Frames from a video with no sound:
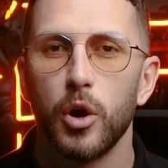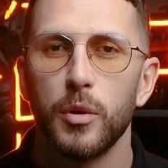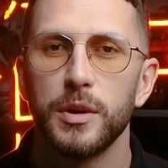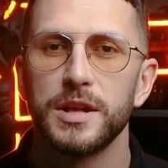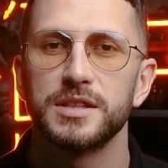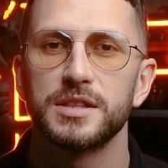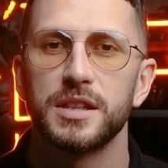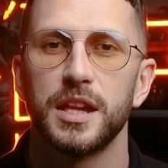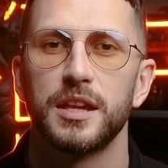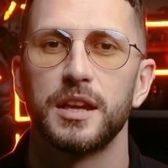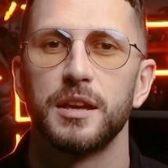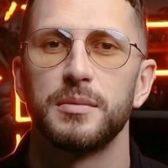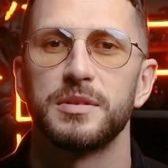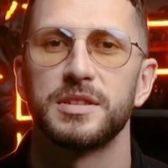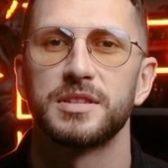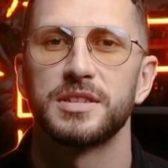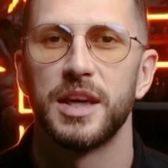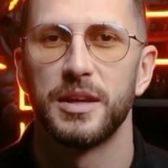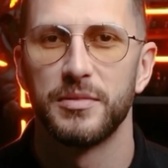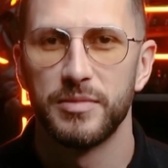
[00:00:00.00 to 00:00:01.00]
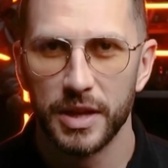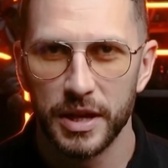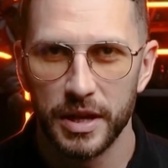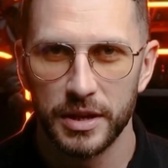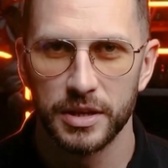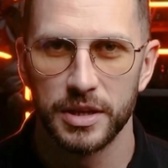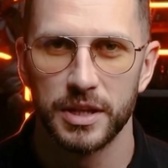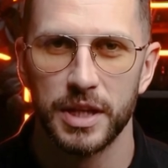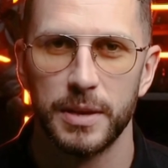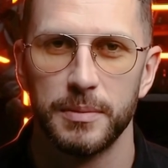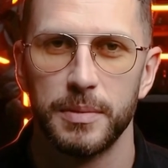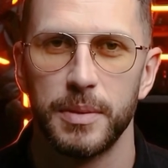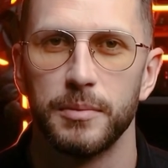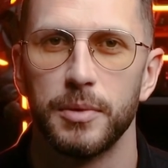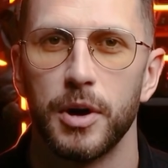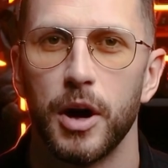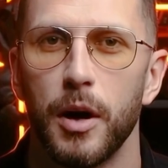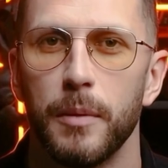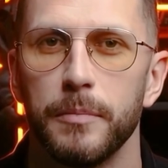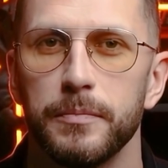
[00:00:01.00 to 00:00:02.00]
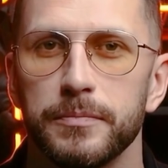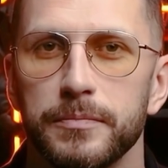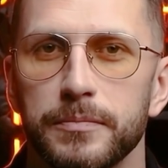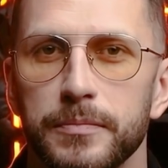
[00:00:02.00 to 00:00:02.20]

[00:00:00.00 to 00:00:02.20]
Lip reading: always tell them the same thing to keep them calm.